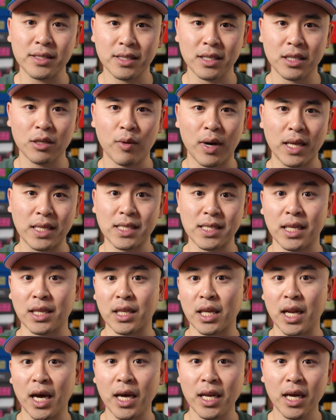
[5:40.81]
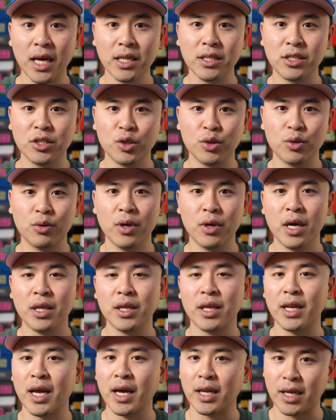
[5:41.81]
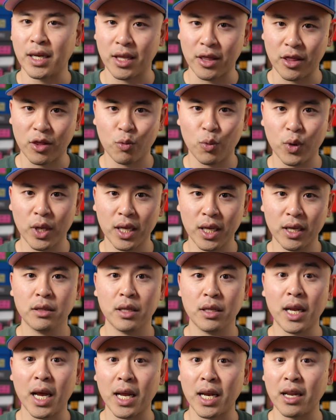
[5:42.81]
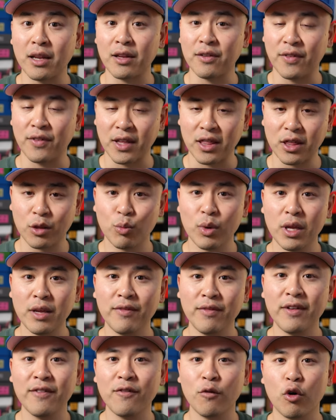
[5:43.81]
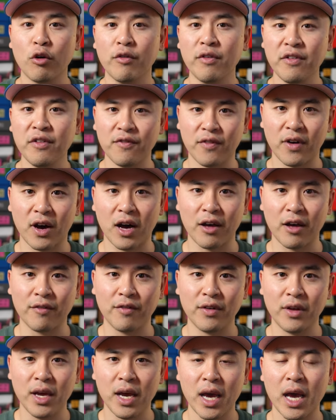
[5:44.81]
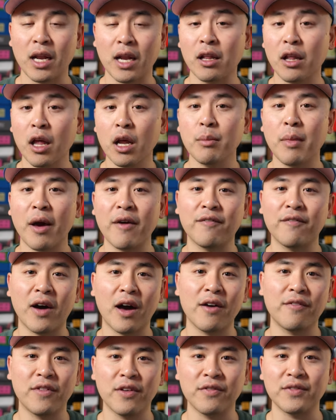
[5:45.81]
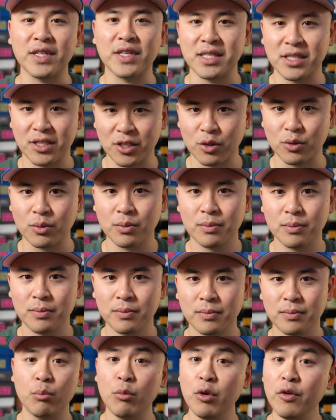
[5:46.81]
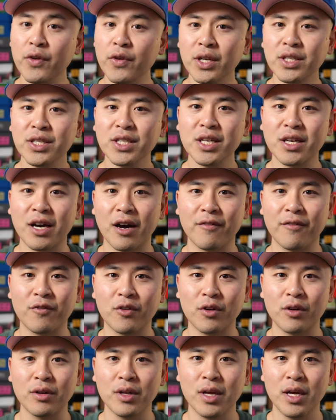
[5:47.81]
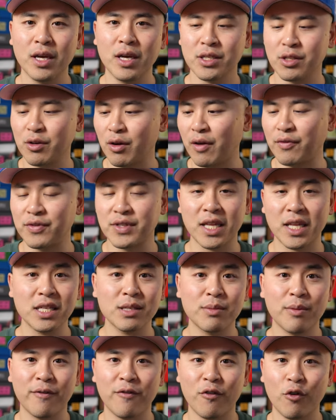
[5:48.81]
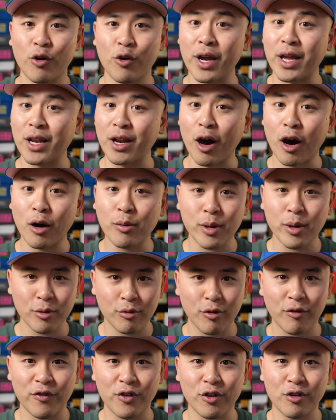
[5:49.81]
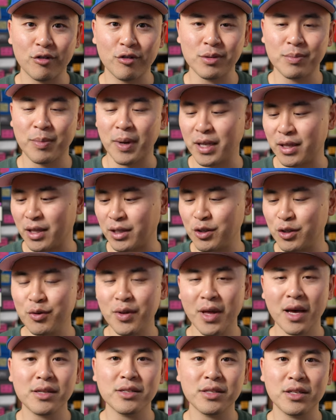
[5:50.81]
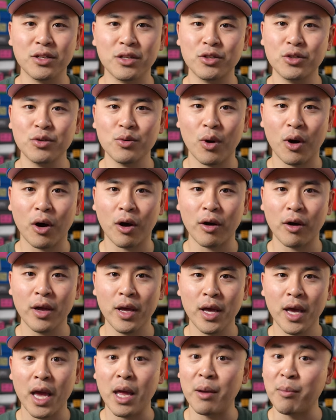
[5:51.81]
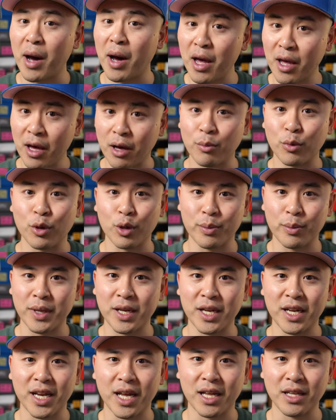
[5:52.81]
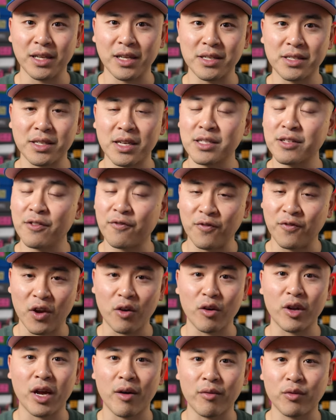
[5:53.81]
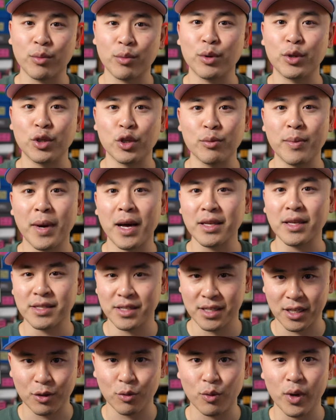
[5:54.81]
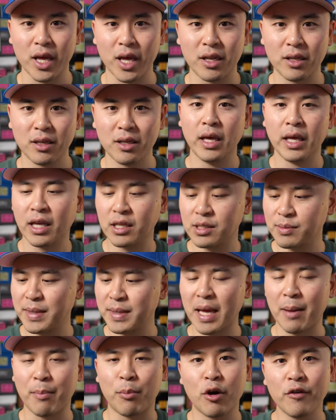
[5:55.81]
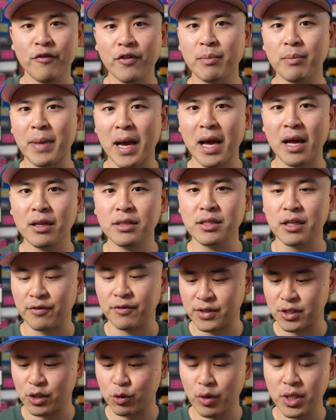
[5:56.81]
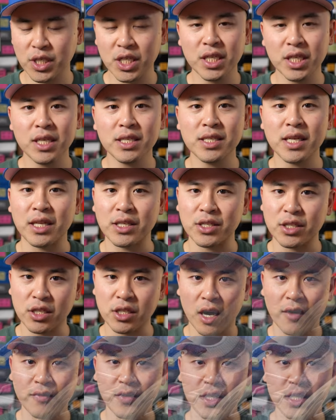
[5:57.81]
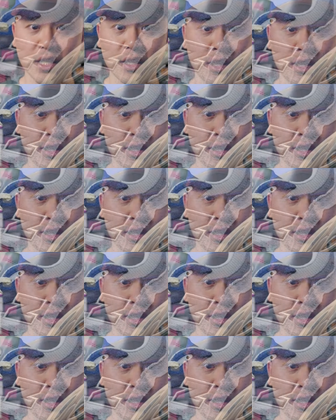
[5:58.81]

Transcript: silhouettes like the 992, the 993, the 990 V3, V4, V5, and a lot of my 550s too. Moving on to the comfort, so I've said this before in all my reviews, but the 2002R, in my humble opinion at least, is a very comfortable New Balance silhouette. It gives me that perfect balance of squishiness and softness in